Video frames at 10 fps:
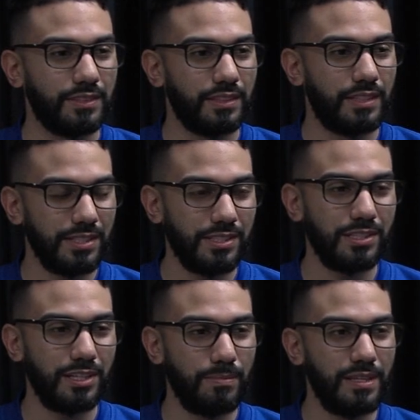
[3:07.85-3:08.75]
This is
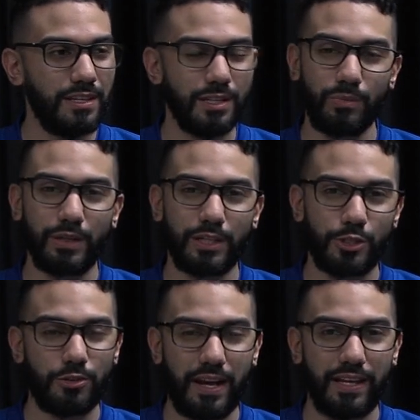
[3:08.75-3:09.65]
going to be the year we're going to
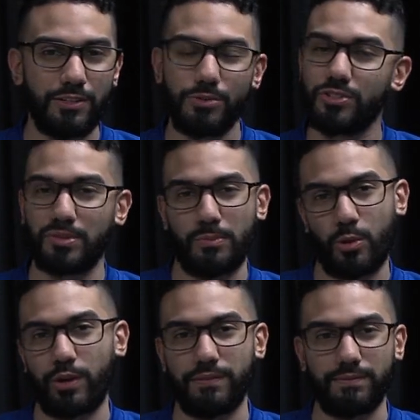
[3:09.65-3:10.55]
try and do some
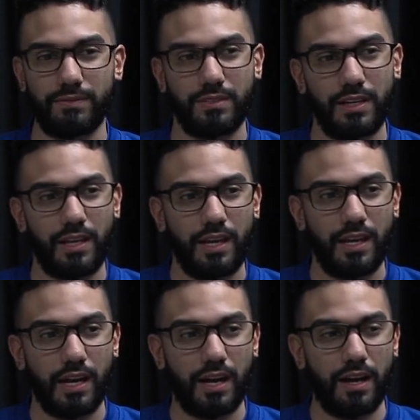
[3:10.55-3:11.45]
more.
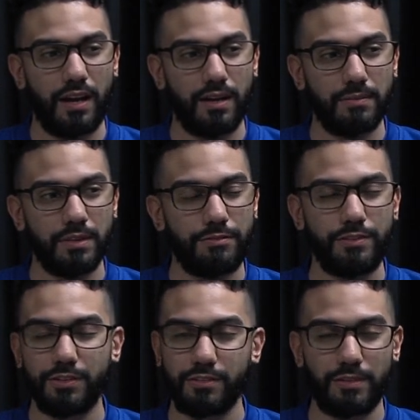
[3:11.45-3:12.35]
If
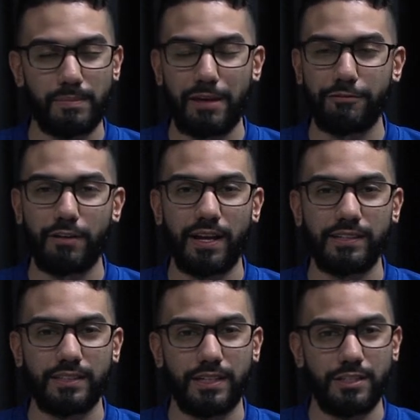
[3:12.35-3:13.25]
you're my
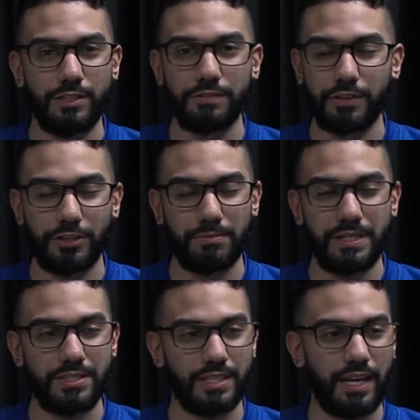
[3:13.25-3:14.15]
friend and you've heard
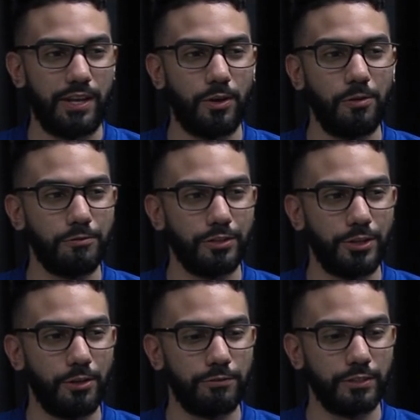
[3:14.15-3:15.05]
me say over and
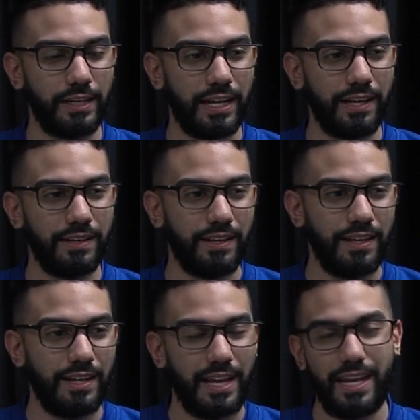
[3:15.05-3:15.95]
over again,
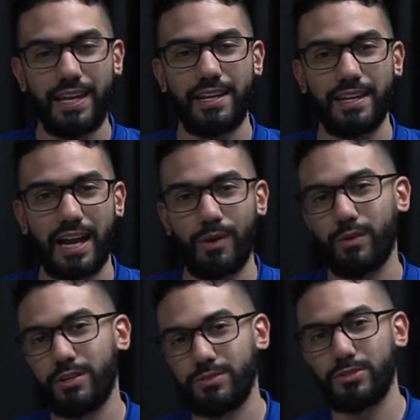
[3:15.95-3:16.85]
hey, I
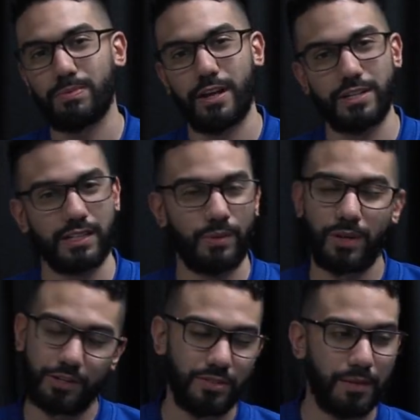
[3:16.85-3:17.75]
want to do this project, I
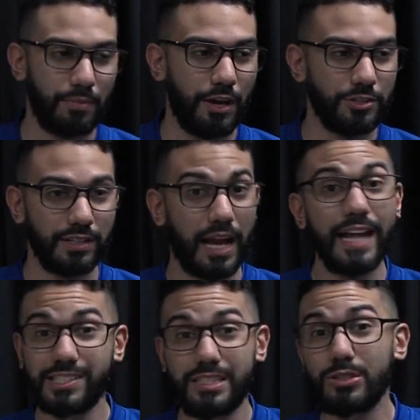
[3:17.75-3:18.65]
want to do that project. I
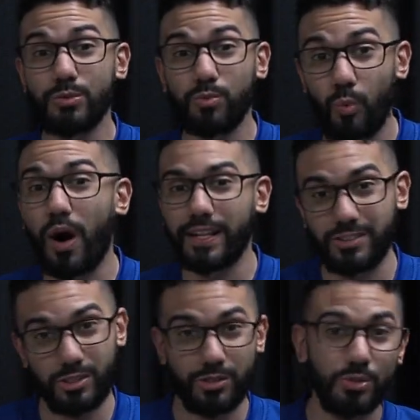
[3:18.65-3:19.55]
still want
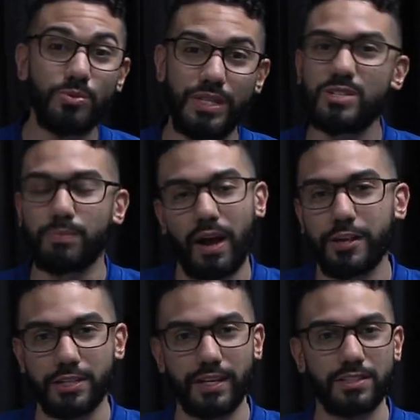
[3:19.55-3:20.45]
to do these
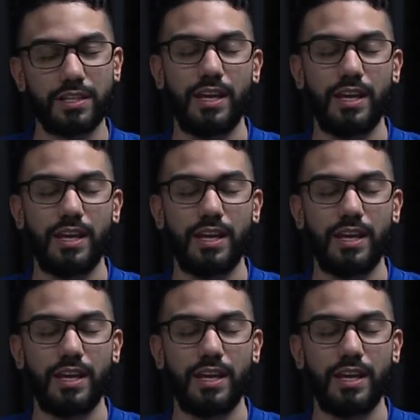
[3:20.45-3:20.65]
projects.